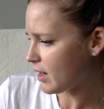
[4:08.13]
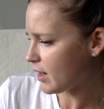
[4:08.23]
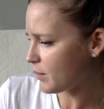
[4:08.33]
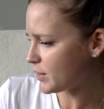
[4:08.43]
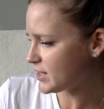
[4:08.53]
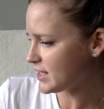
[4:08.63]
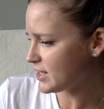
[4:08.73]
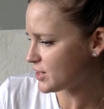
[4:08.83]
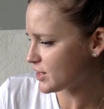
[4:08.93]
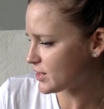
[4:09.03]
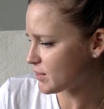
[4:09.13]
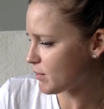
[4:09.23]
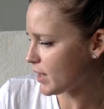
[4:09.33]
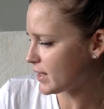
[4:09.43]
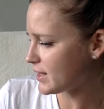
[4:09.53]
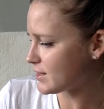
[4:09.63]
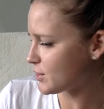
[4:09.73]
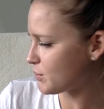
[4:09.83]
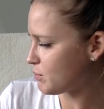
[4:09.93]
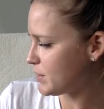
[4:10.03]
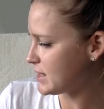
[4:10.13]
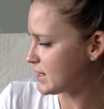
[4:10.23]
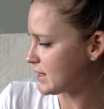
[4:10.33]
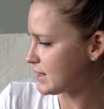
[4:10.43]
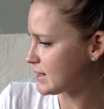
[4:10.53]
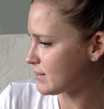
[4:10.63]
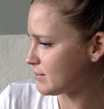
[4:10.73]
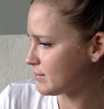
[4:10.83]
I would teach it to mind its own business.